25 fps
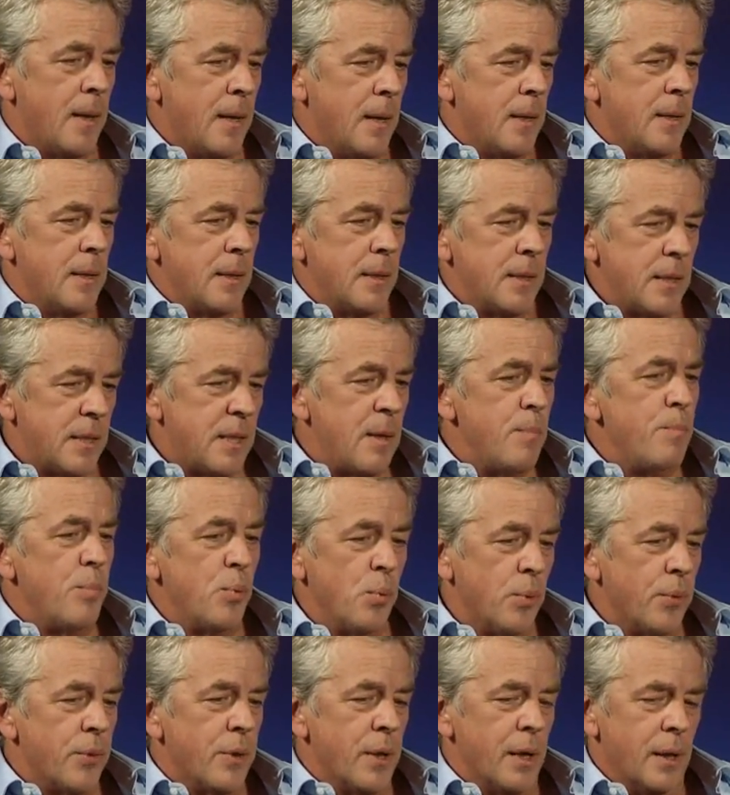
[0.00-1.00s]
simple
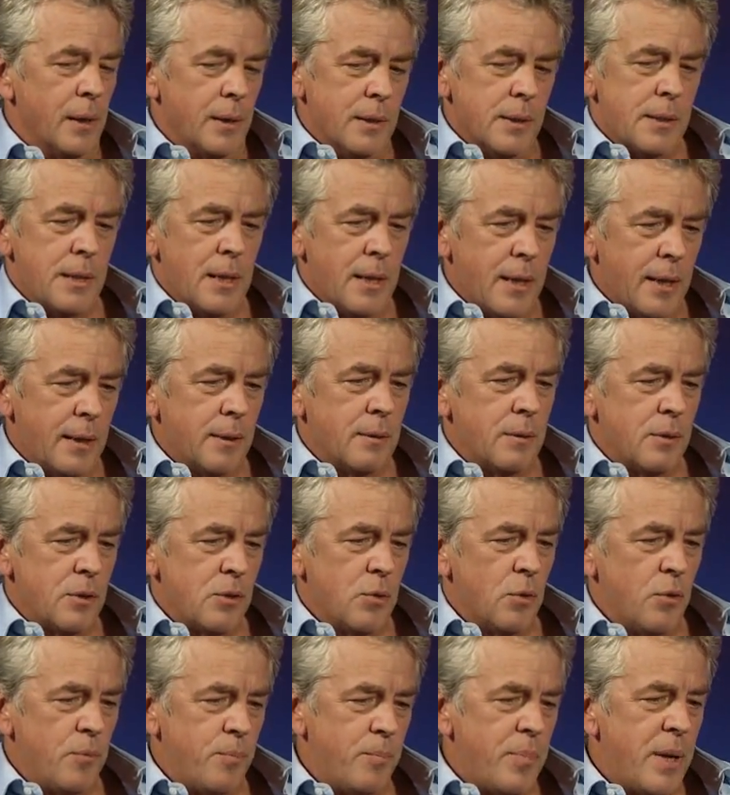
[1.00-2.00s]
things like the sort
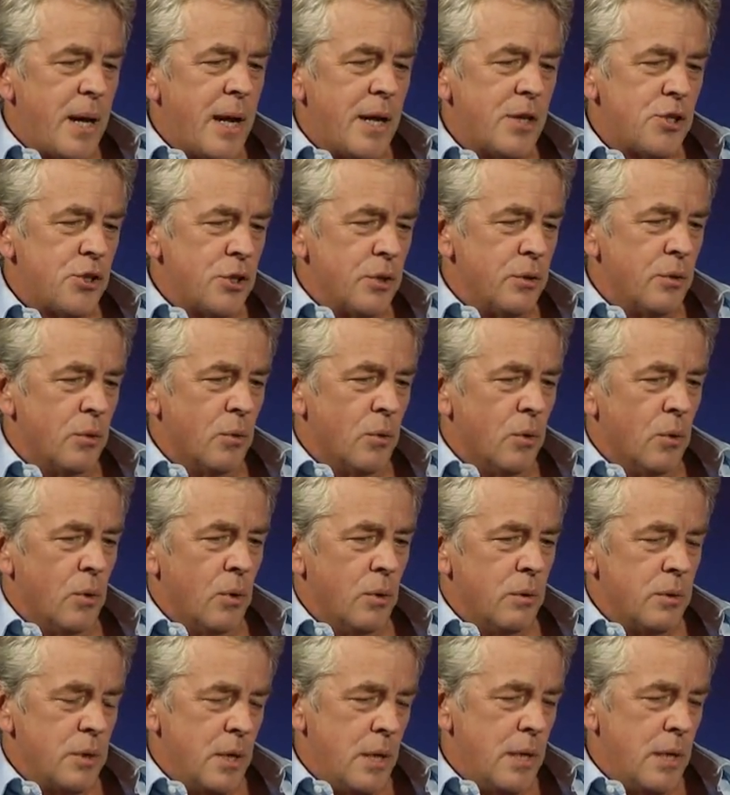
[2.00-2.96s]
of passion or